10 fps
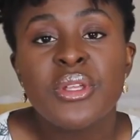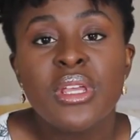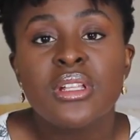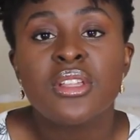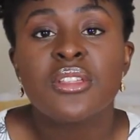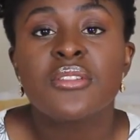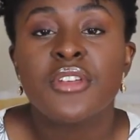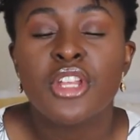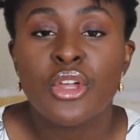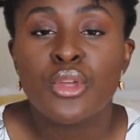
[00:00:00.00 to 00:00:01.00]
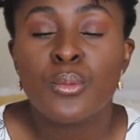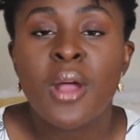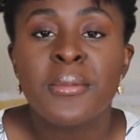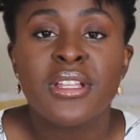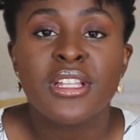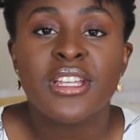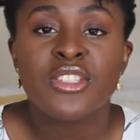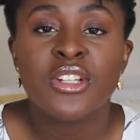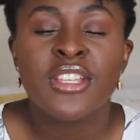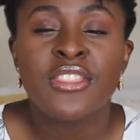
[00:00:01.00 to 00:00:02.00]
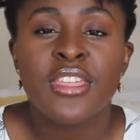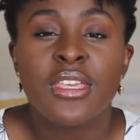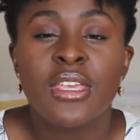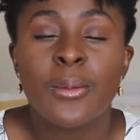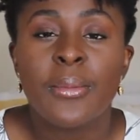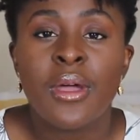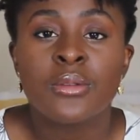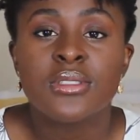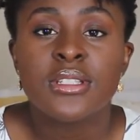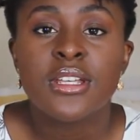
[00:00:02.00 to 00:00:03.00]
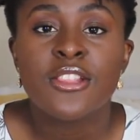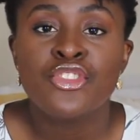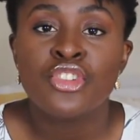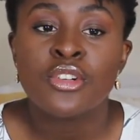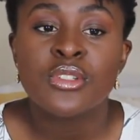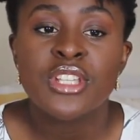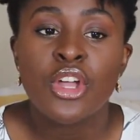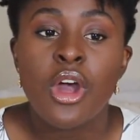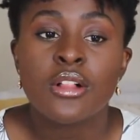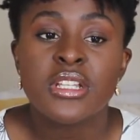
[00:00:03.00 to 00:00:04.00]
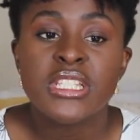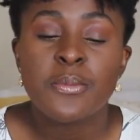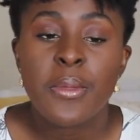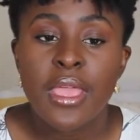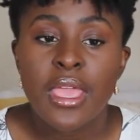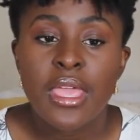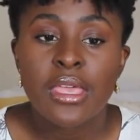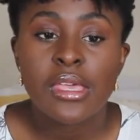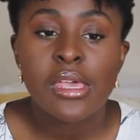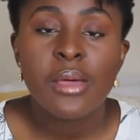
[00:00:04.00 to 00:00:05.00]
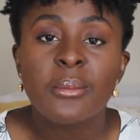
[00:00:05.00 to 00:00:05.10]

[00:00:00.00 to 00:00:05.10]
when you clicked on this video, you probably clicked on it thinking about the struggles in college being